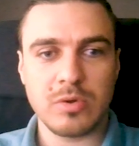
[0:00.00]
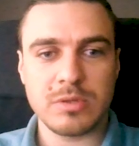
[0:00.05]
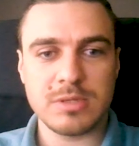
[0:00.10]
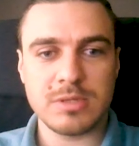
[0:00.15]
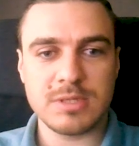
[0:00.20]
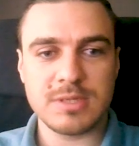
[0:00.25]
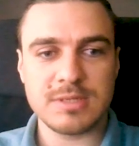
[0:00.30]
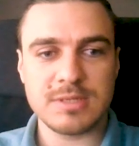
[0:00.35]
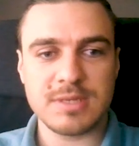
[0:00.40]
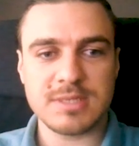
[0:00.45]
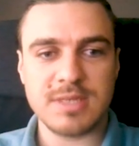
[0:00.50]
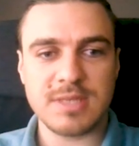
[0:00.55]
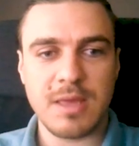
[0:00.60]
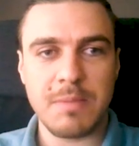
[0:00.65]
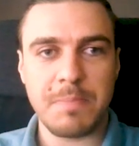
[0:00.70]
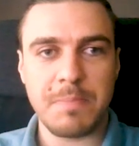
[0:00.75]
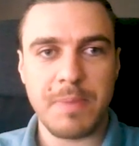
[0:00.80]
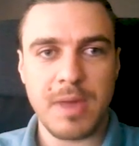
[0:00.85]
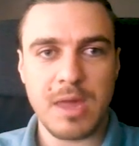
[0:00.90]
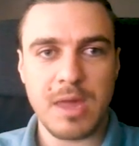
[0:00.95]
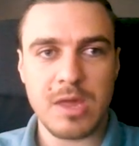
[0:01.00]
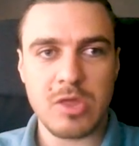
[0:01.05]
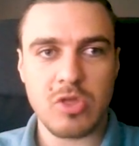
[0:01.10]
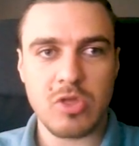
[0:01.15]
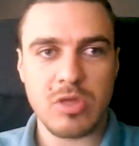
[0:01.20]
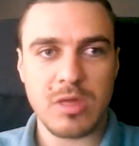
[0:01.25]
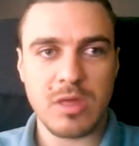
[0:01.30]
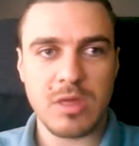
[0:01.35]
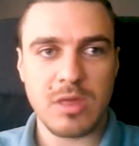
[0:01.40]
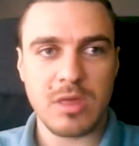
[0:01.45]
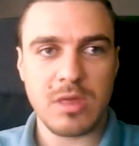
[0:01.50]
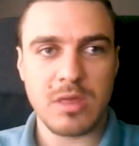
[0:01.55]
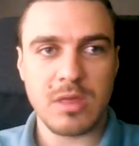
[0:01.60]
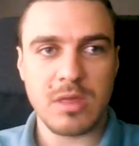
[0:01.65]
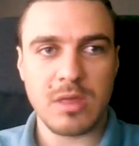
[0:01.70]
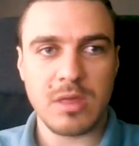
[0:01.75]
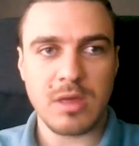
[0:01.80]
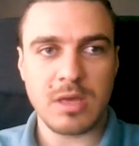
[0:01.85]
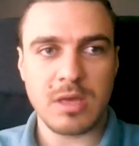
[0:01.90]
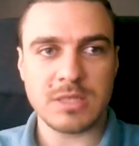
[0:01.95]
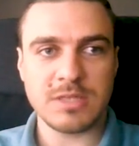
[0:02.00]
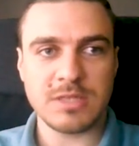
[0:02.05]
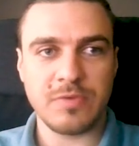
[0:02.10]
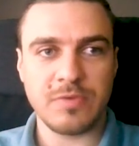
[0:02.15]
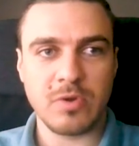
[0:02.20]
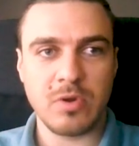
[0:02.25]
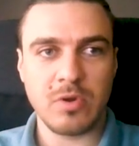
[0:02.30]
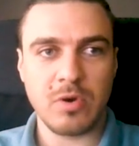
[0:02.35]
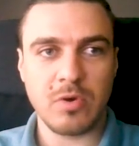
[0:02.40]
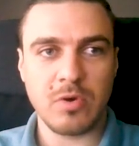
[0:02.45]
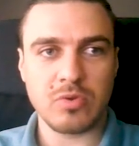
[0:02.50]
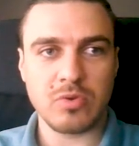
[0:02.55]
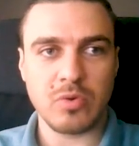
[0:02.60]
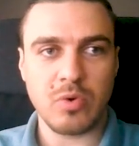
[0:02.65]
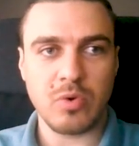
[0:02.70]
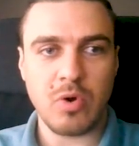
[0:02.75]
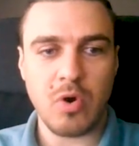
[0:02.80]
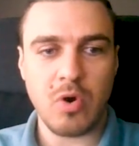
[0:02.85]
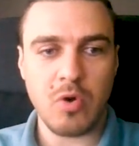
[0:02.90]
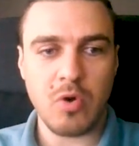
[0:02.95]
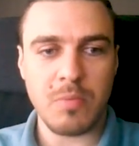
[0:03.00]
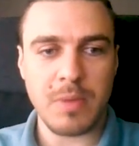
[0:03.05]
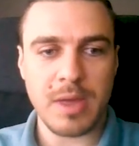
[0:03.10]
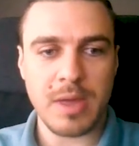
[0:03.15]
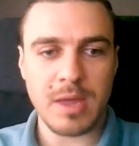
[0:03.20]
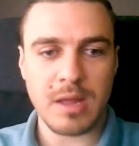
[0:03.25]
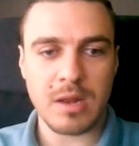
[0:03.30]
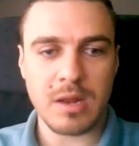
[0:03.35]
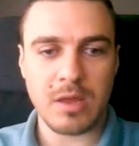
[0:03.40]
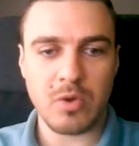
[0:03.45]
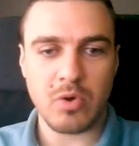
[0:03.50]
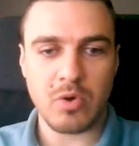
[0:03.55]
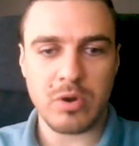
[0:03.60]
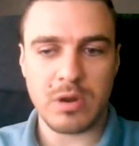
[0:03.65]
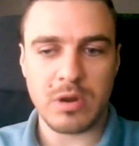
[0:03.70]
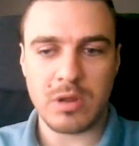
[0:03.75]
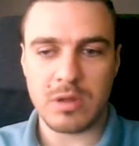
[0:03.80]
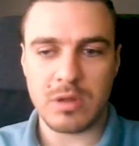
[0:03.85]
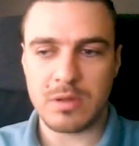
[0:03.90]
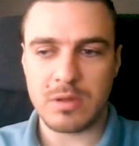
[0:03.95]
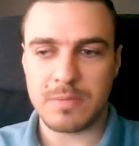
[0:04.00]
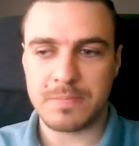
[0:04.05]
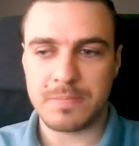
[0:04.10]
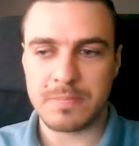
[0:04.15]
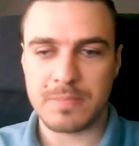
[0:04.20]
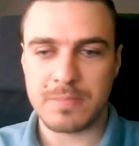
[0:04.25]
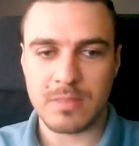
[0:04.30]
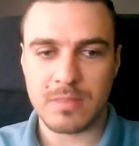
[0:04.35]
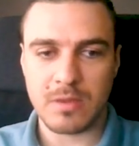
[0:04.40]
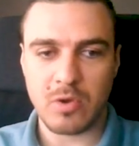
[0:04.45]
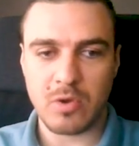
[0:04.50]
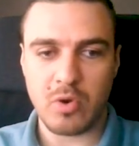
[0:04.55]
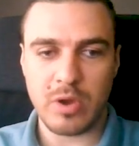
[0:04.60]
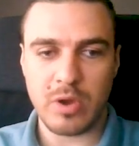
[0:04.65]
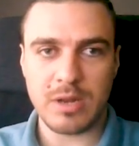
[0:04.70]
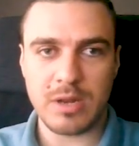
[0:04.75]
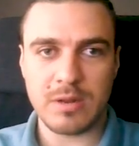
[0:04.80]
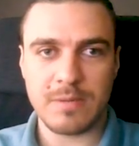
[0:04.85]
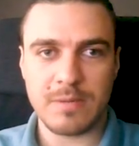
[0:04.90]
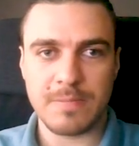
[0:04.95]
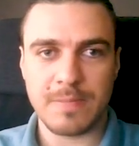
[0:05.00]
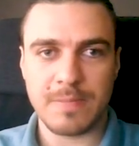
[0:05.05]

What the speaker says: this is the same page as if you go to home and click on coin.